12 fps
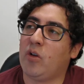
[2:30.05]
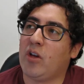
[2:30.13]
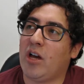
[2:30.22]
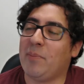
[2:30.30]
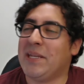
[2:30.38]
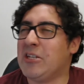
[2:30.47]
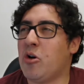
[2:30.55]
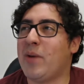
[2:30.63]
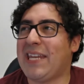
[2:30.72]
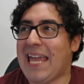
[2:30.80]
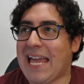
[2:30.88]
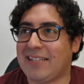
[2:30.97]
I mean, nobody
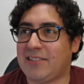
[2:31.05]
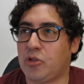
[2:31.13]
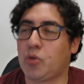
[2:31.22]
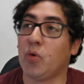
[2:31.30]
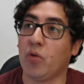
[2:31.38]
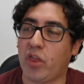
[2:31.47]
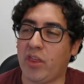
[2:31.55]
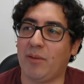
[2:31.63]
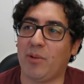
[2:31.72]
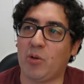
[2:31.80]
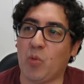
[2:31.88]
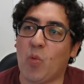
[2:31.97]
has the truth
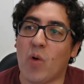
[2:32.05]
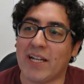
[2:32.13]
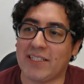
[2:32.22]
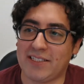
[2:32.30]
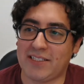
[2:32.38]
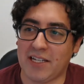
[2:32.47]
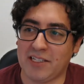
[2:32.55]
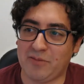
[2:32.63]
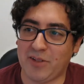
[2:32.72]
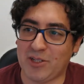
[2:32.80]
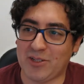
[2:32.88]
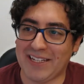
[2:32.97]
about what science
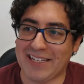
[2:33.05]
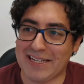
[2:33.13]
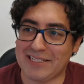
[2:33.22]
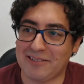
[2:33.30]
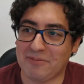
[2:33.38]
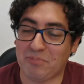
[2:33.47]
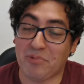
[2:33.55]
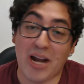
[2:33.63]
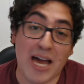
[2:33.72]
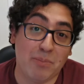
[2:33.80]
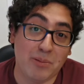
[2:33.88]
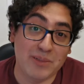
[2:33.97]
fiction is,
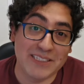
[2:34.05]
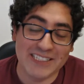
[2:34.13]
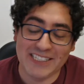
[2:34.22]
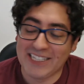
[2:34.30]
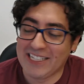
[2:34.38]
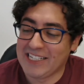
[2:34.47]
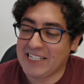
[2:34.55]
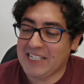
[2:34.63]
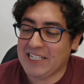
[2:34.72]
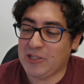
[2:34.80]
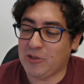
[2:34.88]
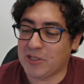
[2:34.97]
probably.
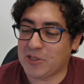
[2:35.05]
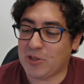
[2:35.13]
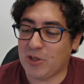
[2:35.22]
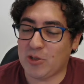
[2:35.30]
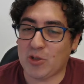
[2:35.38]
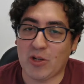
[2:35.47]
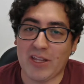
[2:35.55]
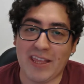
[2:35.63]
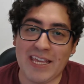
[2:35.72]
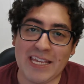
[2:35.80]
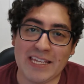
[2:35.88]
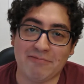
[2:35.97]
You can search on
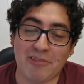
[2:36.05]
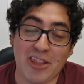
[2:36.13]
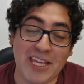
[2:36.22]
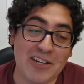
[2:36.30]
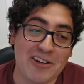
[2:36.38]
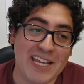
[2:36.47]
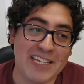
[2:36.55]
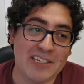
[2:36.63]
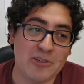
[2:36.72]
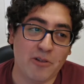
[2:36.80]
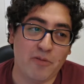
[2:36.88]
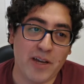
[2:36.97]
the, on the internet and
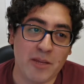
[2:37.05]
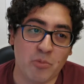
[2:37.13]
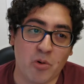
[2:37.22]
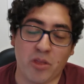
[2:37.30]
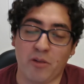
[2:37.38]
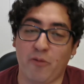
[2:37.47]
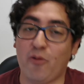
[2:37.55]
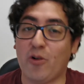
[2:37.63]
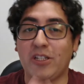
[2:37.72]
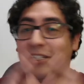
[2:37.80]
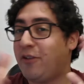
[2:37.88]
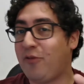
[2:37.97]
you'll find more than
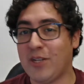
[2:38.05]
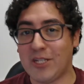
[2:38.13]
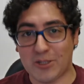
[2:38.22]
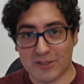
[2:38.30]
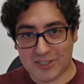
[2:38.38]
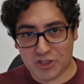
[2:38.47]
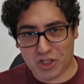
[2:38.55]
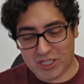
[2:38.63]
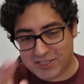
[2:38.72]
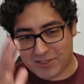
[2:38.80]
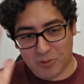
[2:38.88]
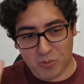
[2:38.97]
40 definitions
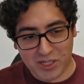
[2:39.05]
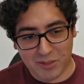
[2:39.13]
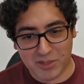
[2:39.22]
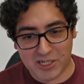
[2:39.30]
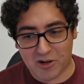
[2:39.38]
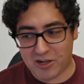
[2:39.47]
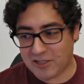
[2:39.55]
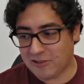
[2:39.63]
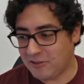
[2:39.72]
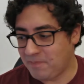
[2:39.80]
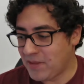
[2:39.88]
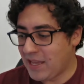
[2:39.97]
just in a Wikipedia
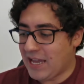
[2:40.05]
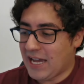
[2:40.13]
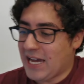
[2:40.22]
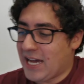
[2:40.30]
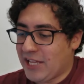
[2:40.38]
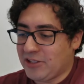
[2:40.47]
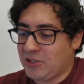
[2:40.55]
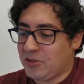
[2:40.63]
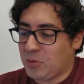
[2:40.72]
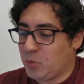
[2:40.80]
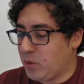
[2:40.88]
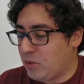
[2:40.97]
article. And you
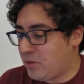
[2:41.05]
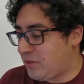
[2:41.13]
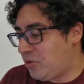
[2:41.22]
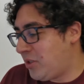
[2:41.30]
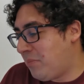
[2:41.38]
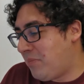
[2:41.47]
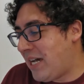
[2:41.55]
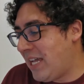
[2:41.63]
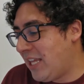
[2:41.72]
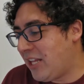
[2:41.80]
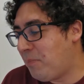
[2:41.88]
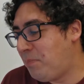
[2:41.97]
will you can buy a
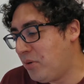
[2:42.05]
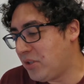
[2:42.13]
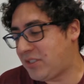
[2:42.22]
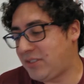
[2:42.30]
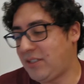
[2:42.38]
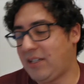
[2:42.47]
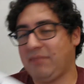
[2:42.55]
lot of books that I,